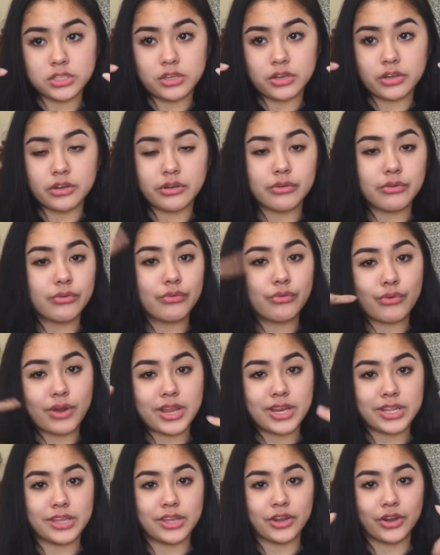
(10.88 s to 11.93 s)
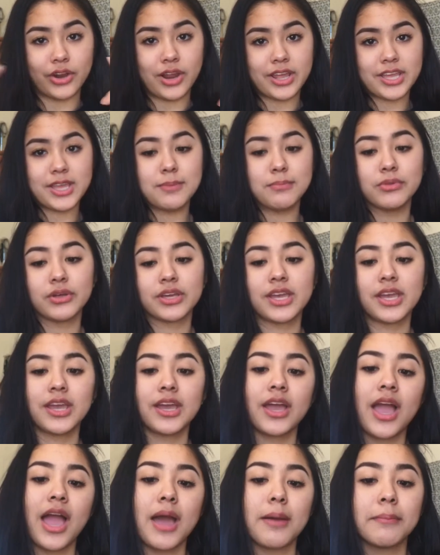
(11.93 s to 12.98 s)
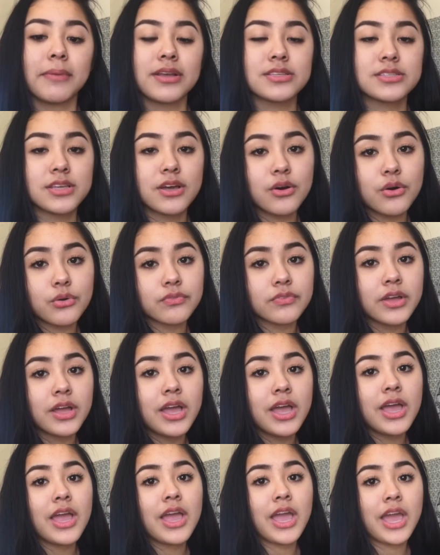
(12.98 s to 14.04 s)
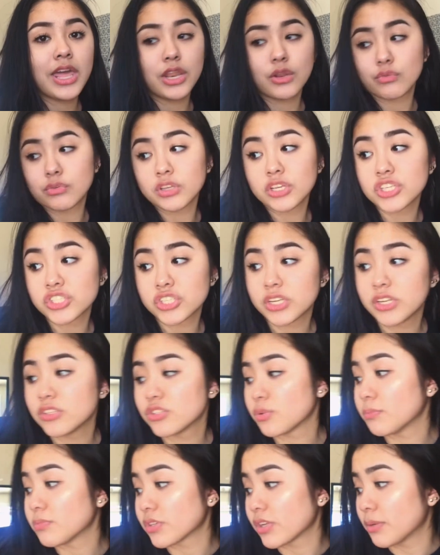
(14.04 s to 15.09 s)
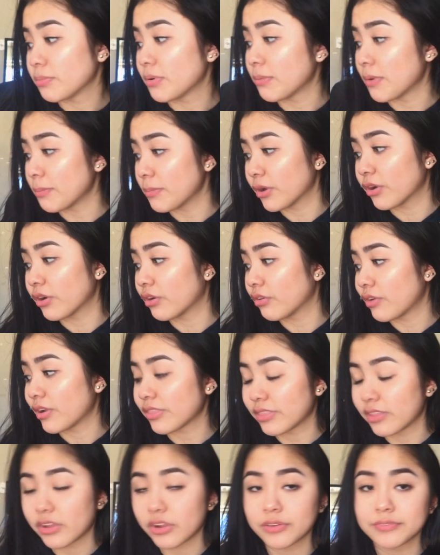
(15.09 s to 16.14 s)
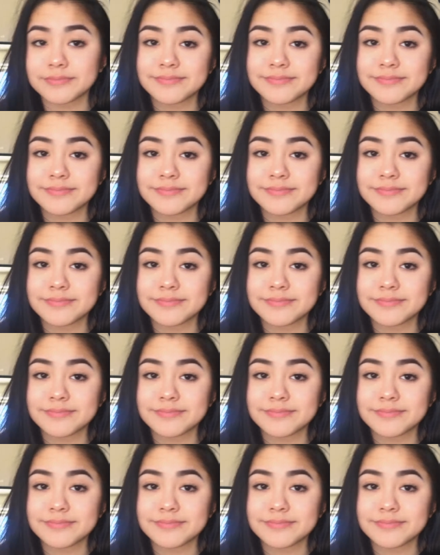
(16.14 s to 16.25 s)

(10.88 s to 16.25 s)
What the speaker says: look right here. I keep looking at myself and I really shouldn't, so I'm just gonna put my mirror right there.